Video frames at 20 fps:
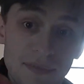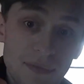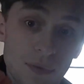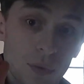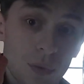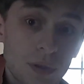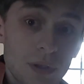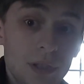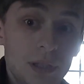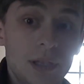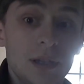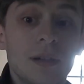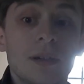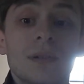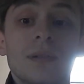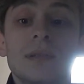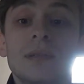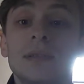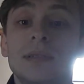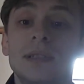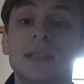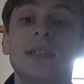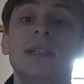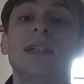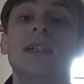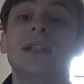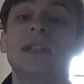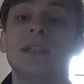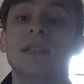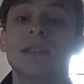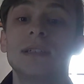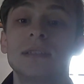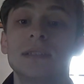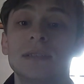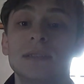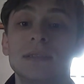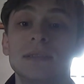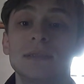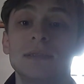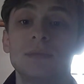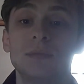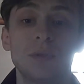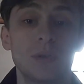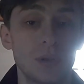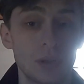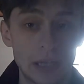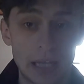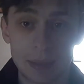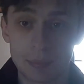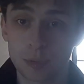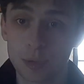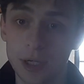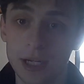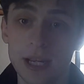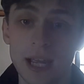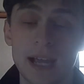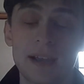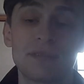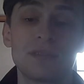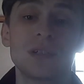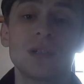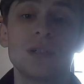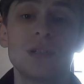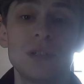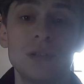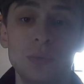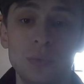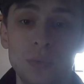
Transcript: for you. We'll collaborate after you